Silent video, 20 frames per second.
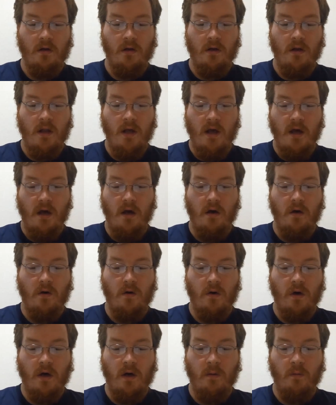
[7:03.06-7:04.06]

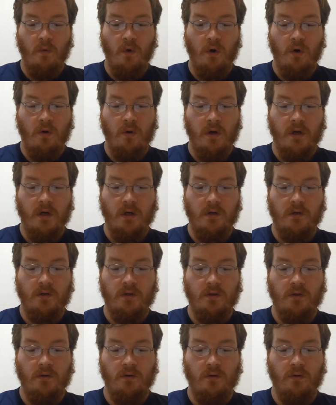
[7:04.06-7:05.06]
Now I'm going
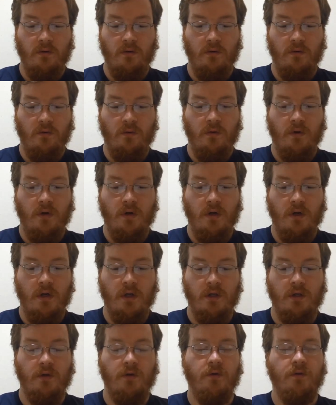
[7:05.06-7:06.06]
to
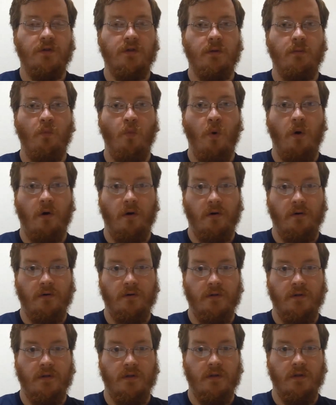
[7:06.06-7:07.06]
introduce some
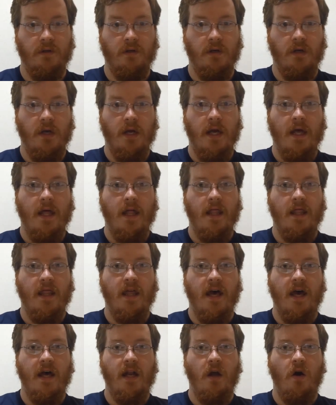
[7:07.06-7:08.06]
words
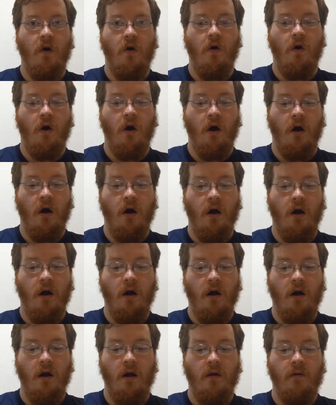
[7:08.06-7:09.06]
that are
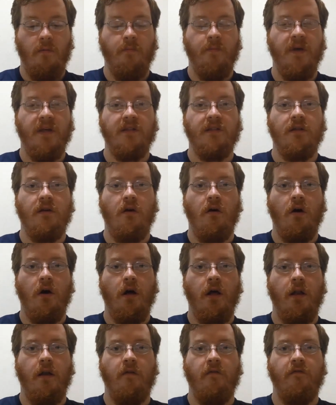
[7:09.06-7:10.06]
based
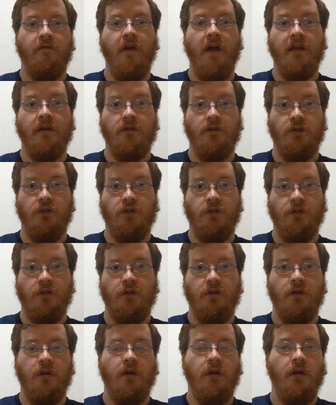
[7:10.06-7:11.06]
on French,
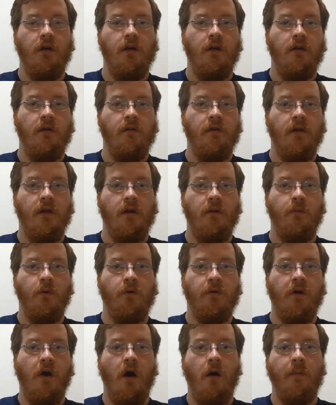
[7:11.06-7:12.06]
that are
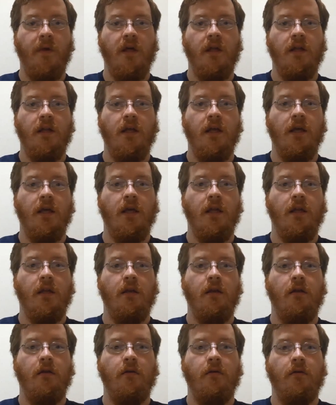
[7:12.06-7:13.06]
both common
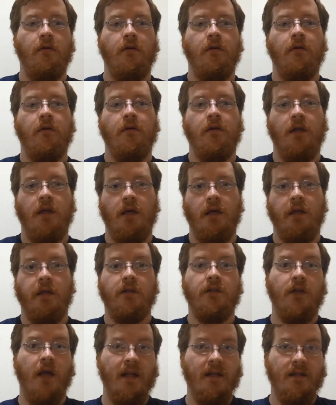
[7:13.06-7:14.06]
in
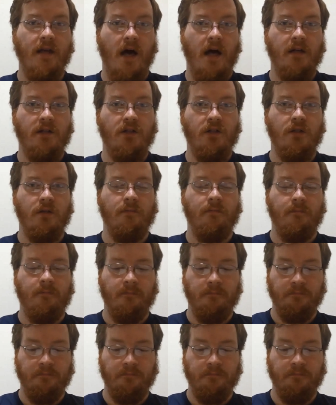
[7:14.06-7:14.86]
English and Dutch.